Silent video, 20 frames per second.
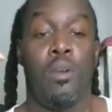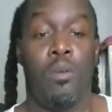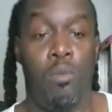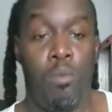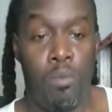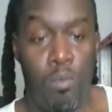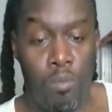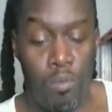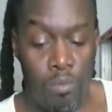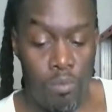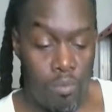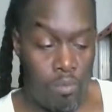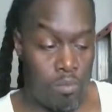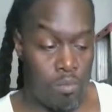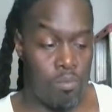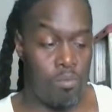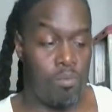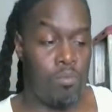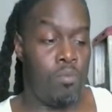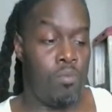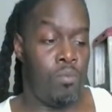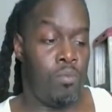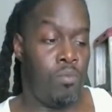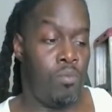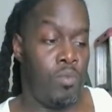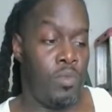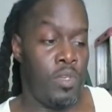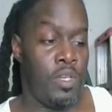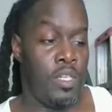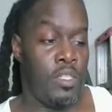Ooh.
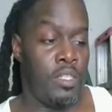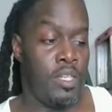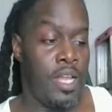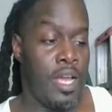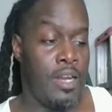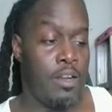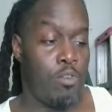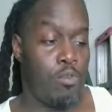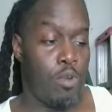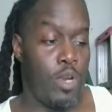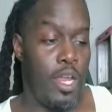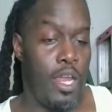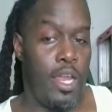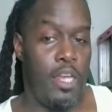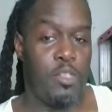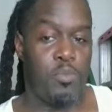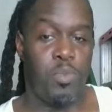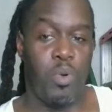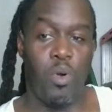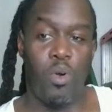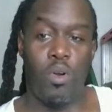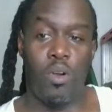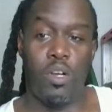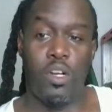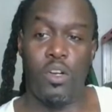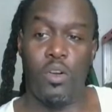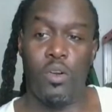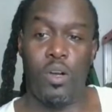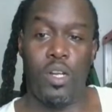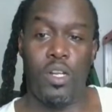There's a lot of rage porn
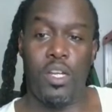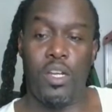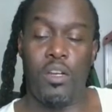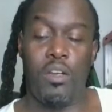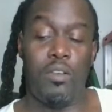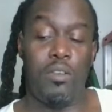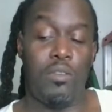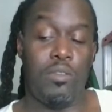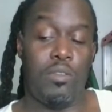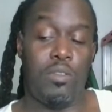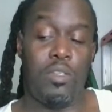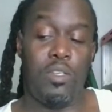going on.